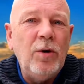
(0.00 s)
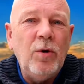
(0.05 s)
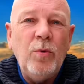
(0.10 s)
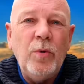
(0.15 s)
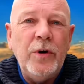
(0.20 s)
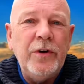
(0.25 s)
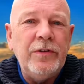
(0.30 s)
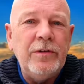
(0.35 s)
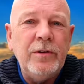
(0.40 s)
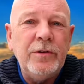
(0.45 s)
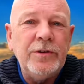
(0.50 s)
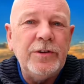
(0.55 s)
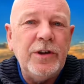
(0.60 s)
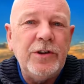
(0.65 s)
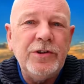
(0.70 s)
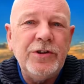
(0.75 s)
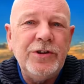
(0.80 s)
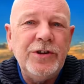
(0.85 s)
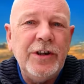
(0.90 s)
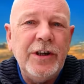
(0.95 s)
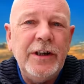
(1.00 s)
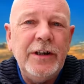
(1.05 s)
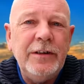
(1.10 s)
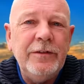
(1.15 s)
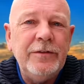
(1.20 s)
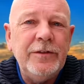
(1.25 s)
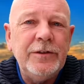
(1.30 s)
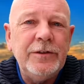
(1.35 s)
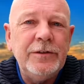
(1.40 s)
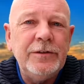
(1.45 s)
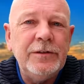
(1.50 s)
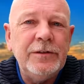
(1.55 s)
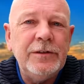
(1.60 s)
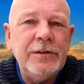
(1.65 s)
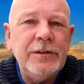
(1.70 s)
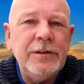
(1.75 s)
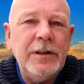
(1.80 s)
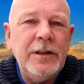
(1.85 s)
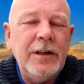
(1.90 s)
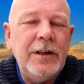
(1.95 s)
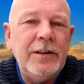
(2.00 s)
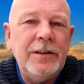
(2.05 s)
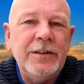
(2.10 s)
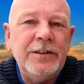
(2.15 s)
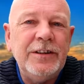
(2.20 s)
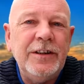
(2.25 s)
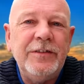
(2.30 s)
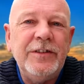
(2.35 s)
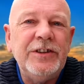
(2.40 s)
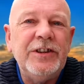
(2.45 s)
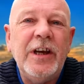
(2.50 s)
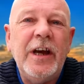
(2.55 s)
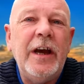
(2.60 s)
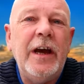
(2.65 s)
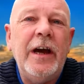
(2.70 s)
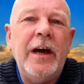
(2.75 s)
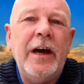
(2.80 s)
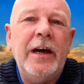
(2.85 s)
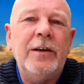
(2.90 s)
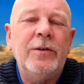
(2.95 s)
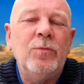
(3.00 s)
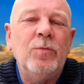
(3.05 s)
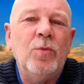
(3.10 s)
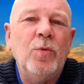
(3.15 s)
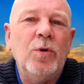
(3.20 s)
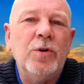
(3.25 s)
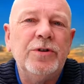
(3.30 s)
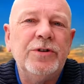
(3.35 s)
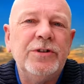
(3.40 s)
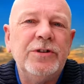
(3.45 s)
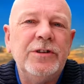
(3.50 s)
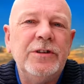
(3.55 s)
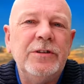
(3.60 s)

Always looked unshaven and as if his hair hadn't washed.